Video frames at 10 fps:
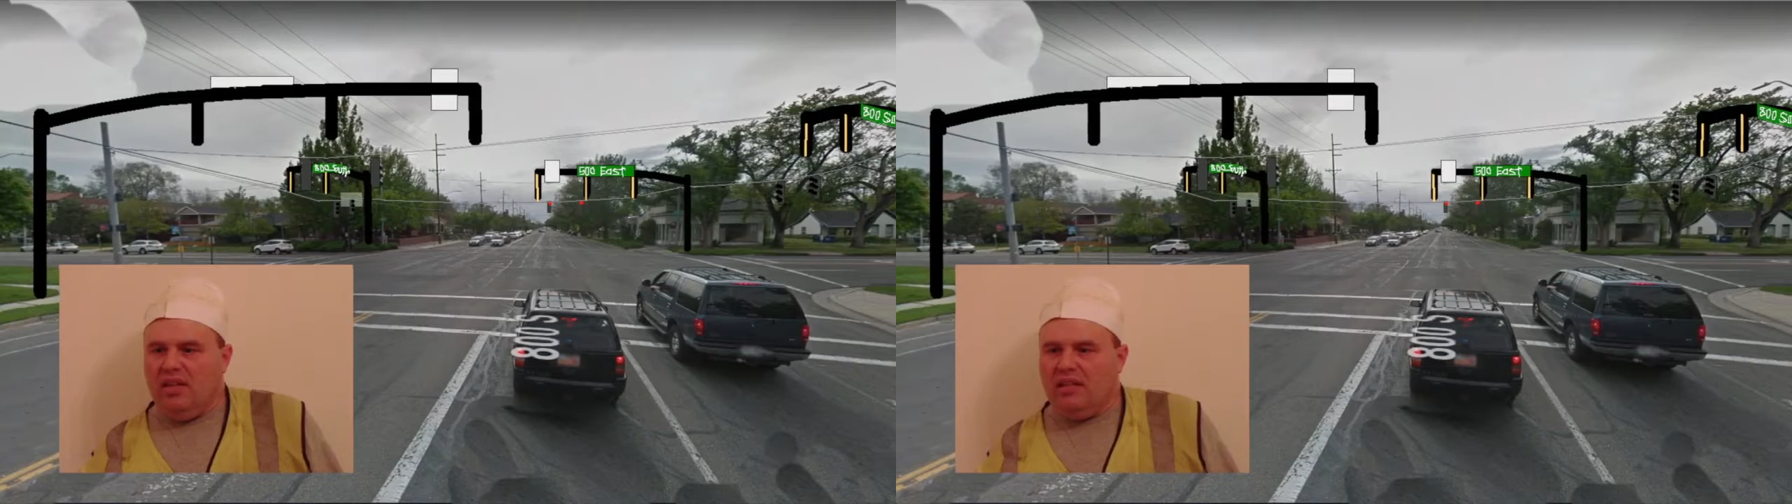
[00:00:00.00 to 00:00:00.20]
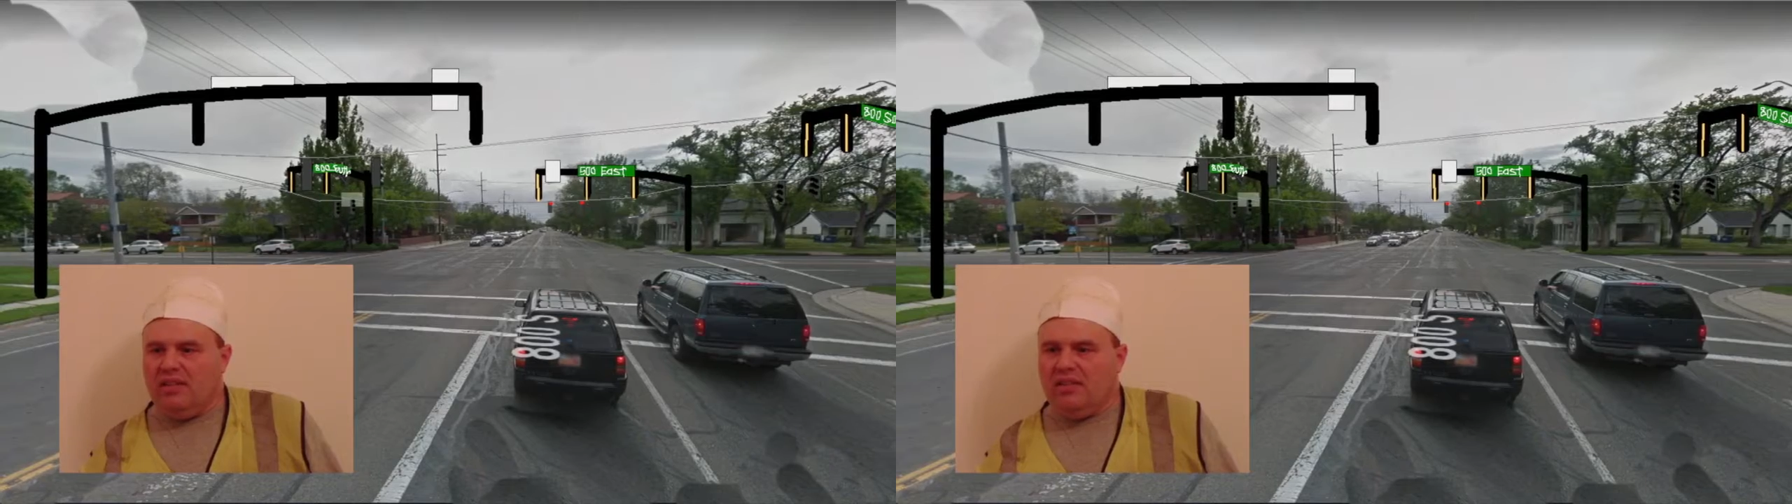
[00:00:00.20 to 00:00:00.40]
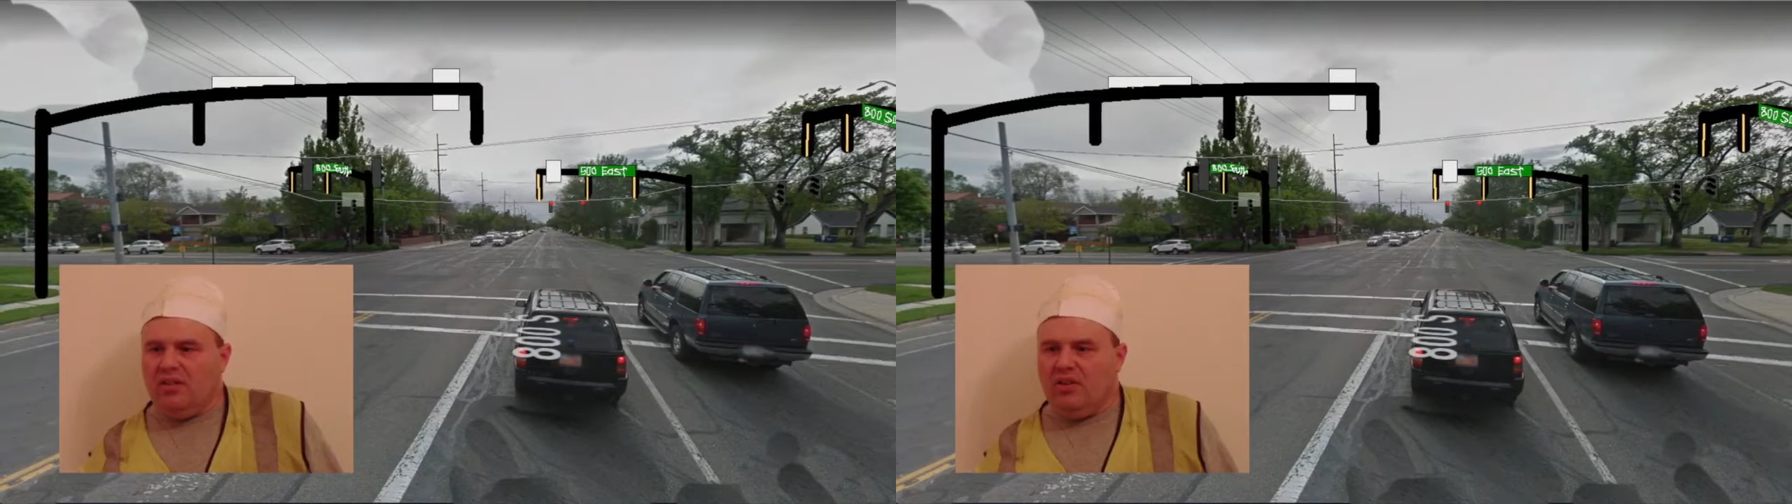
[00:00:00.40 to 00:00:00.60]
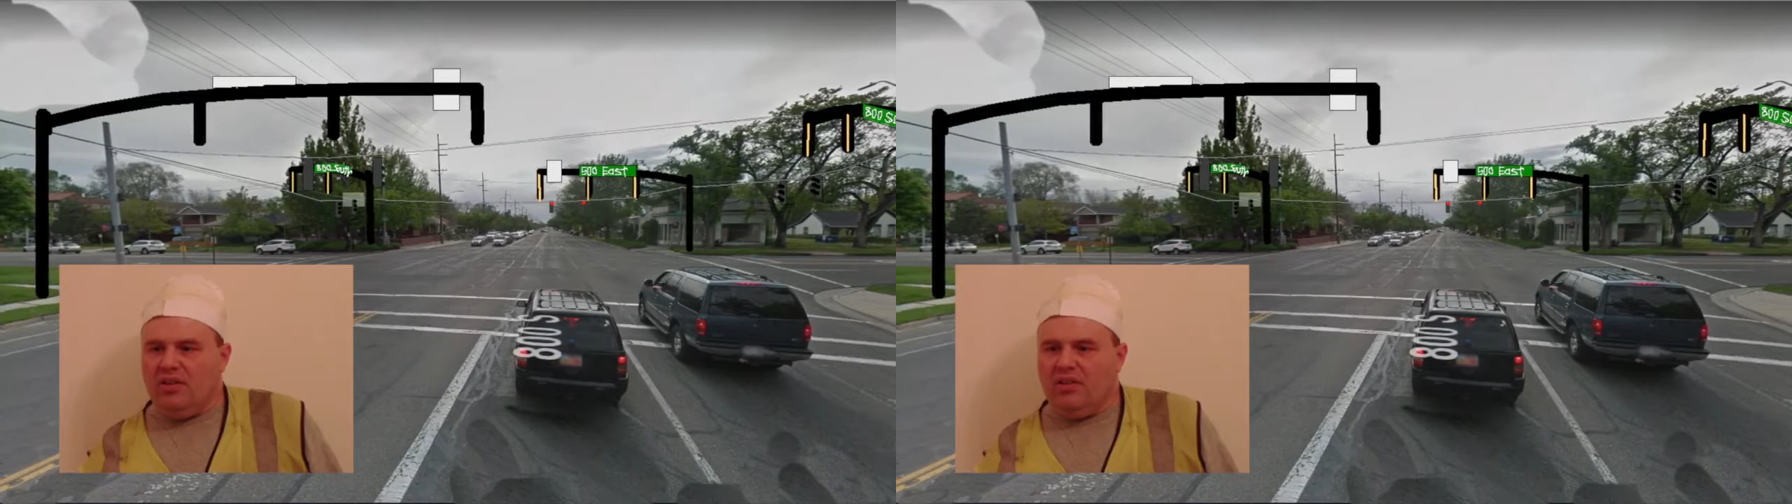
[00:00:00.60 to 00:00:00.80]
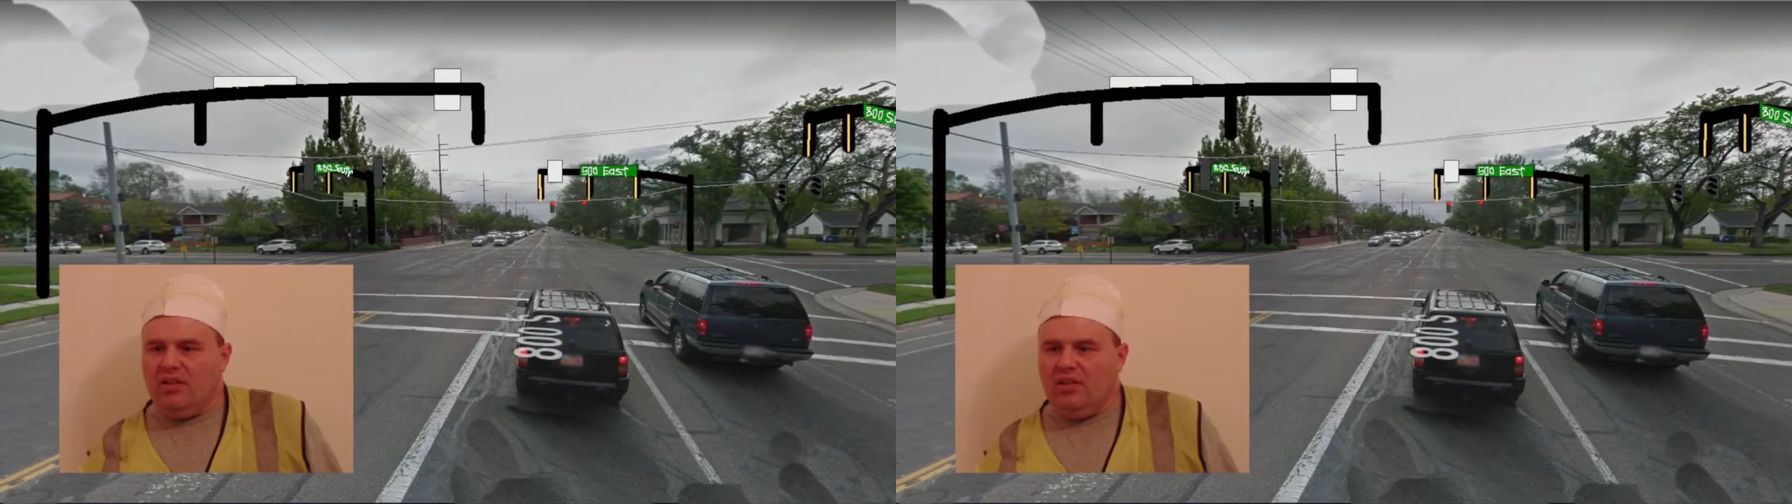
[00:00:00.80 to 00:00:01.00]
at
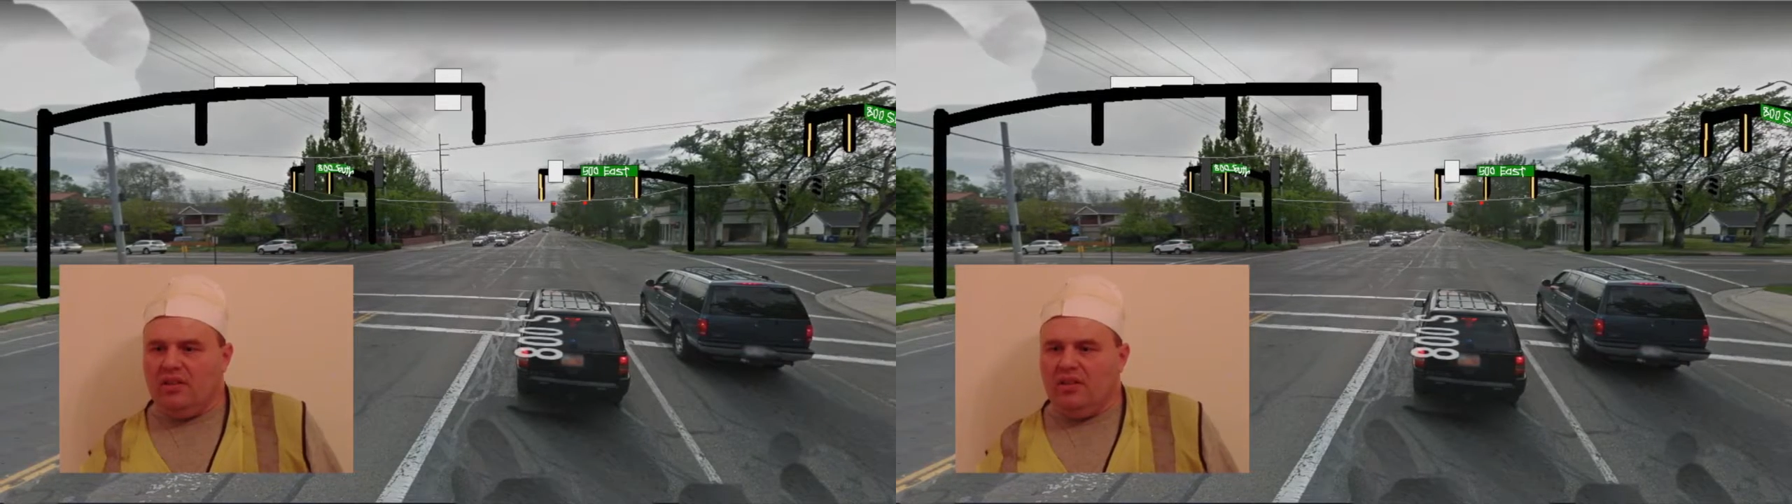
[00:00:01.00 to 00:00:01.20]
certain